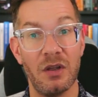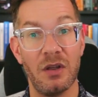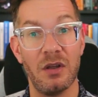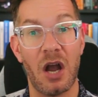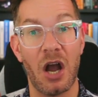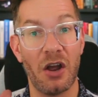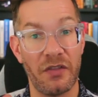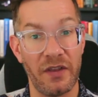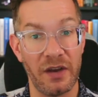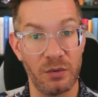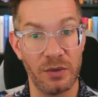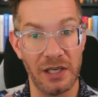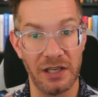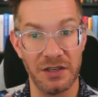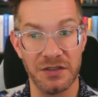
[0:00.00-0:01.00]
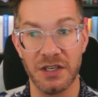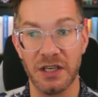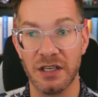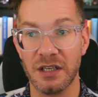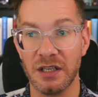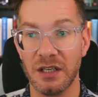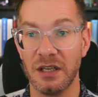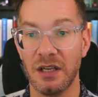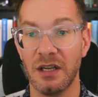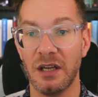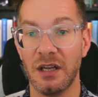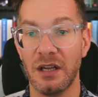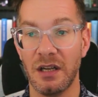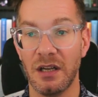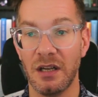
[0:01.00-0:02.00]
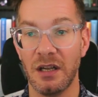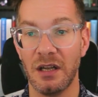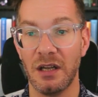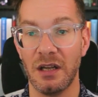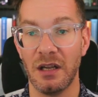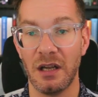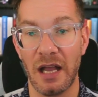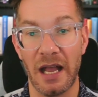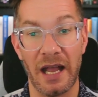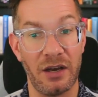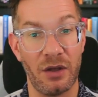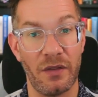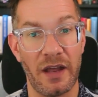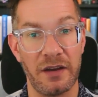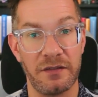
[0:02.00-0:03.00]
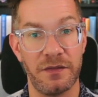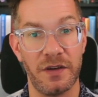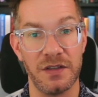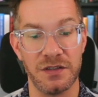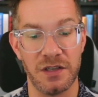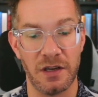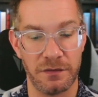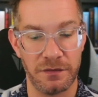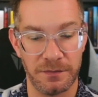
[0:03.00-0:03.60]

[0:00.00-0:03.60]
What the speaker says: Are they realistic? And all that fun stuff.